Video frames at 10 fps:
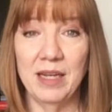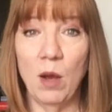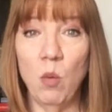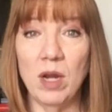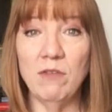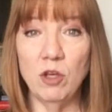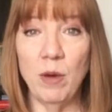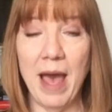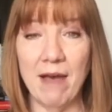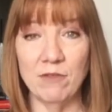Now, what if you
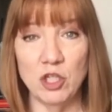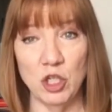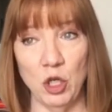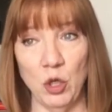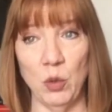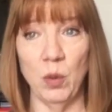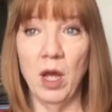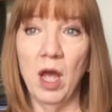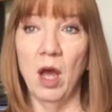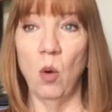have to
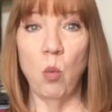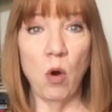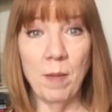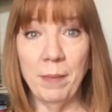warm